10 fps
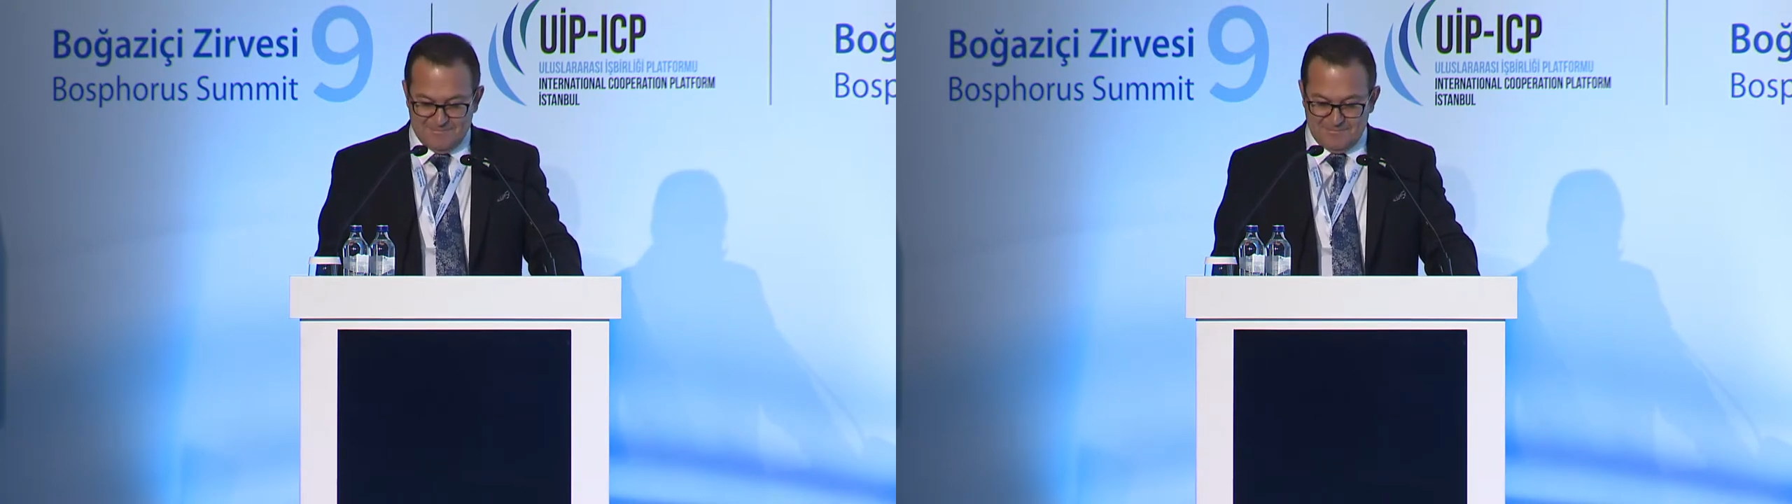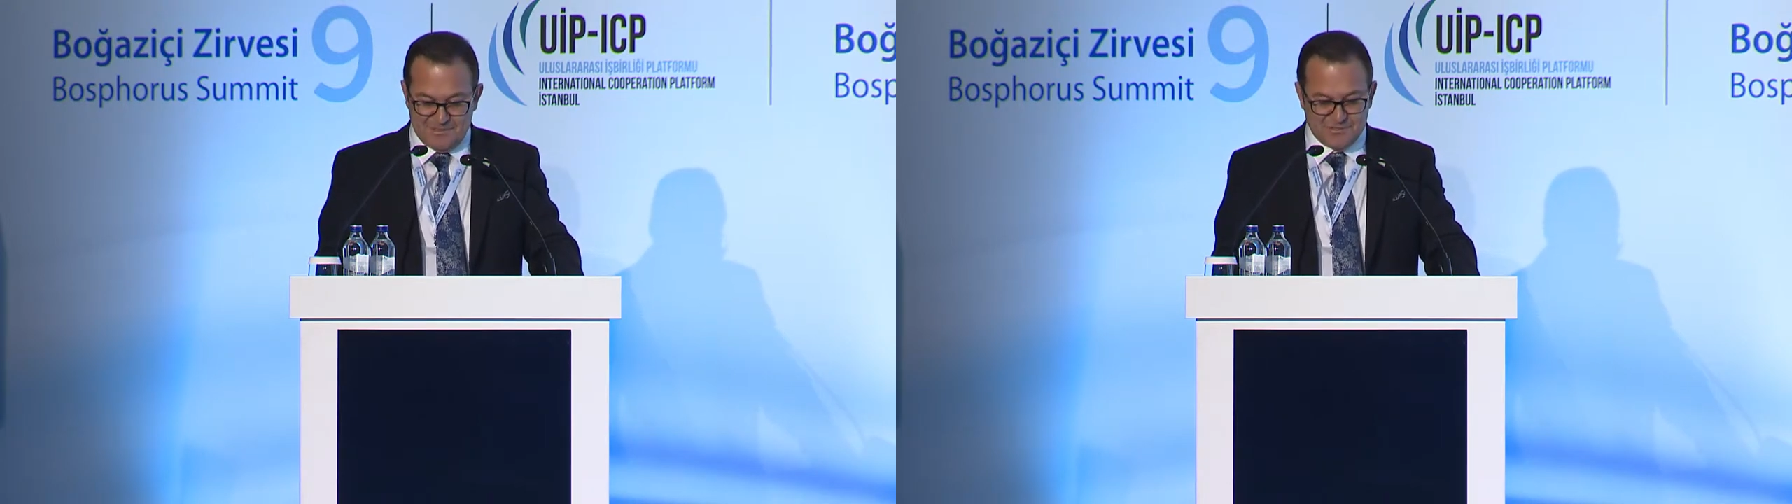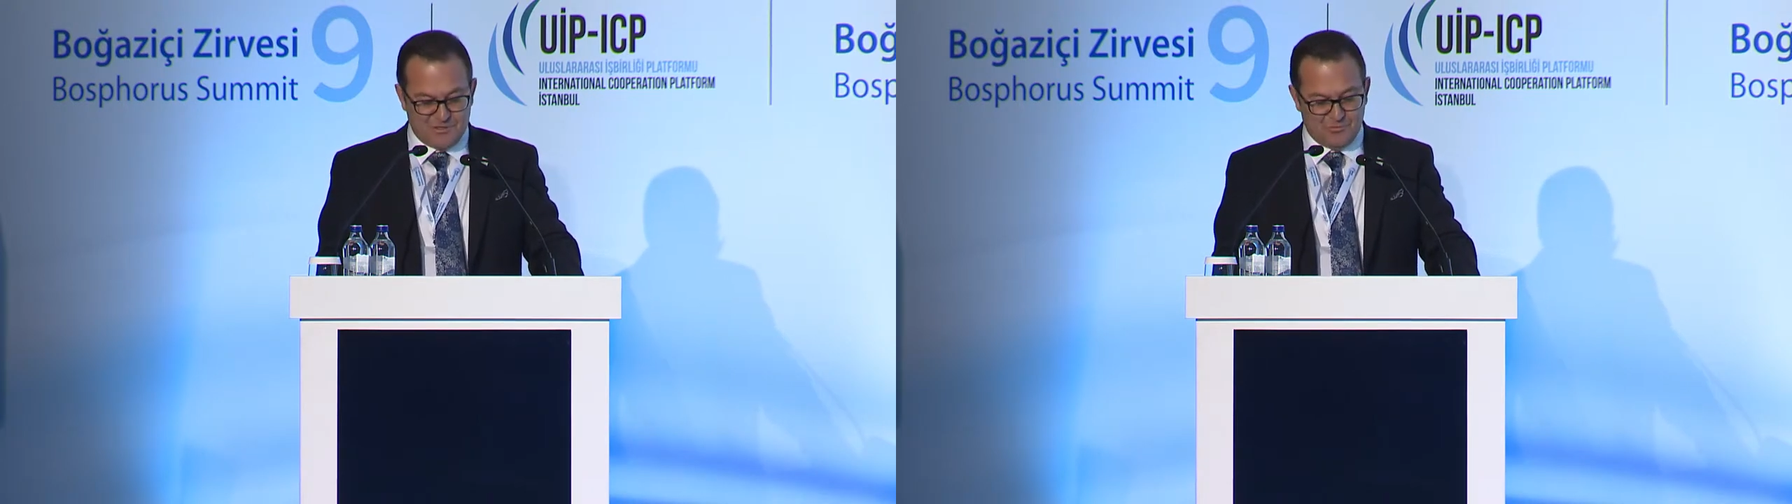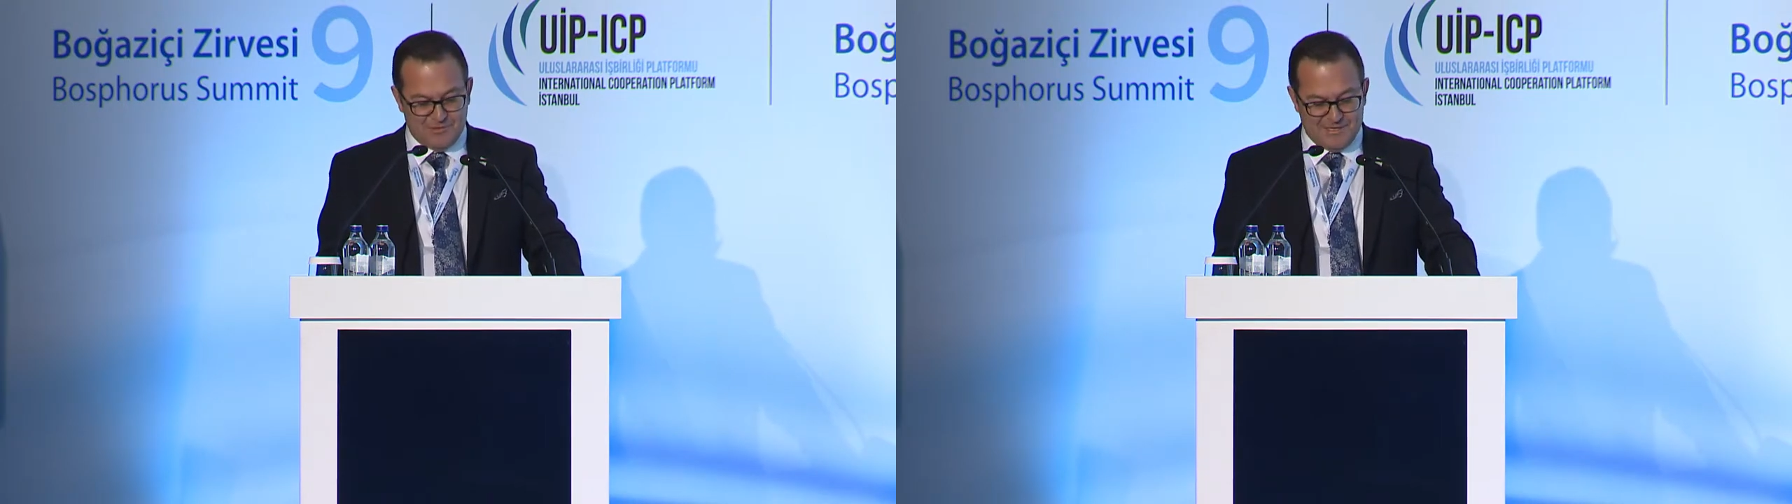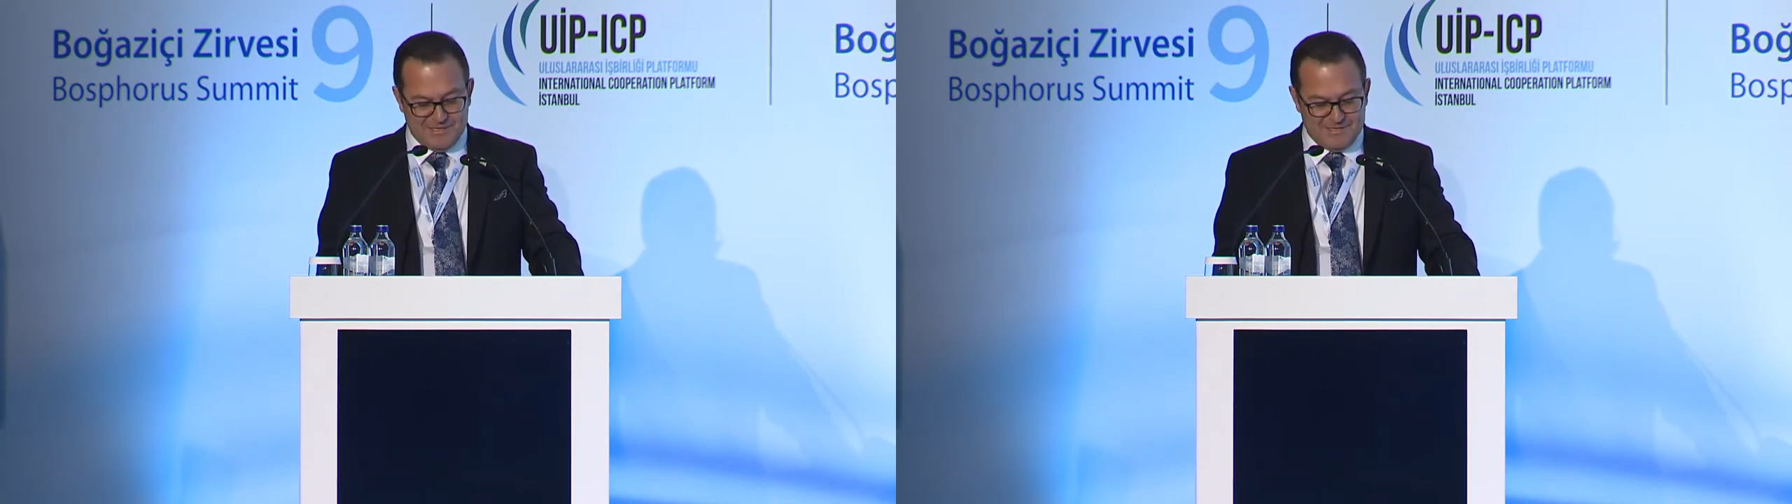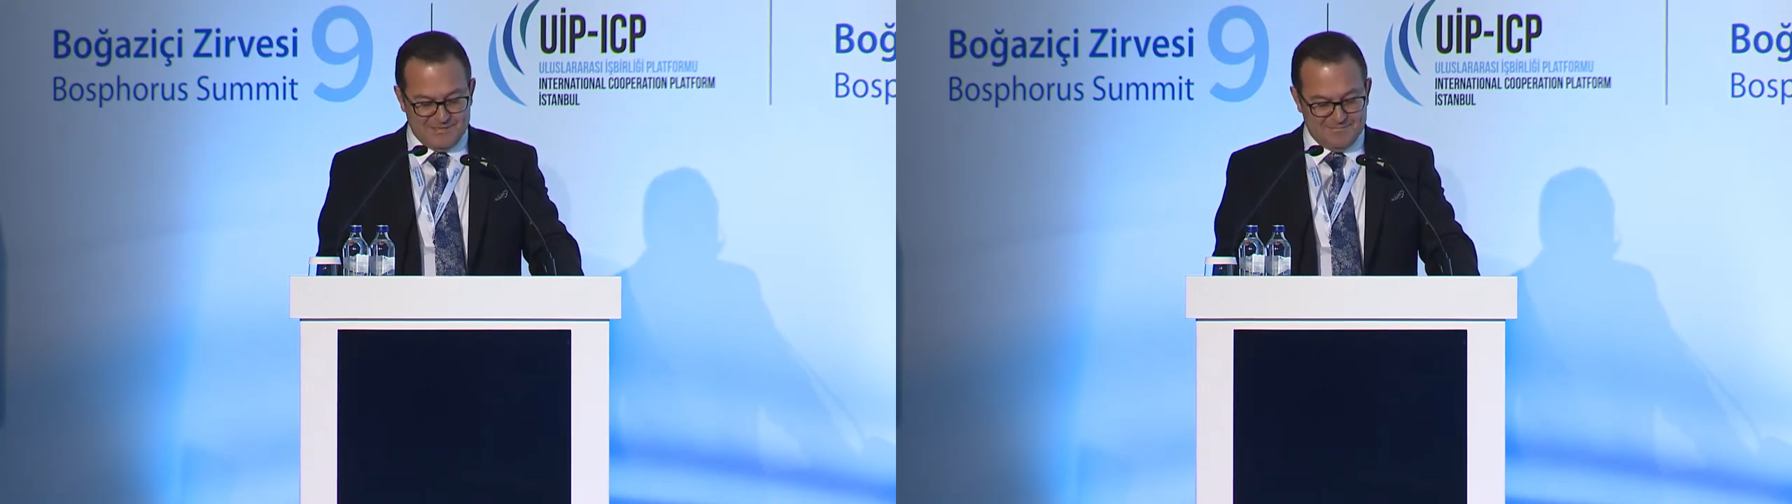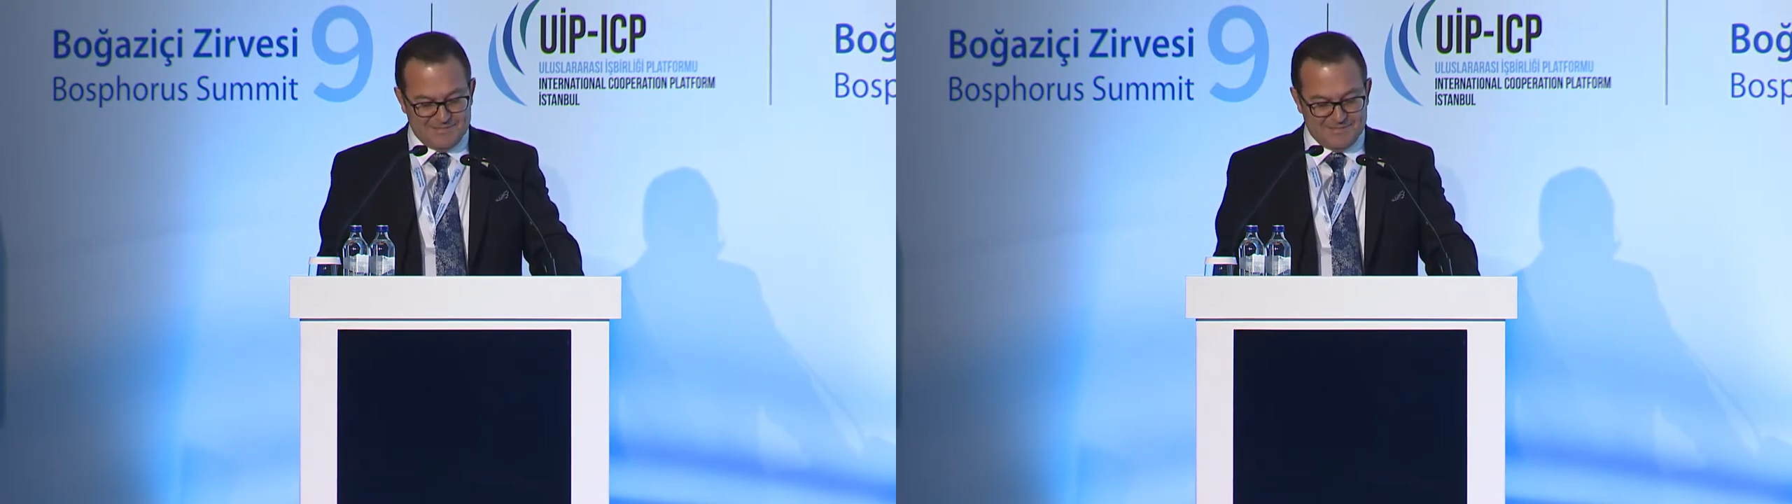Başkanı olarak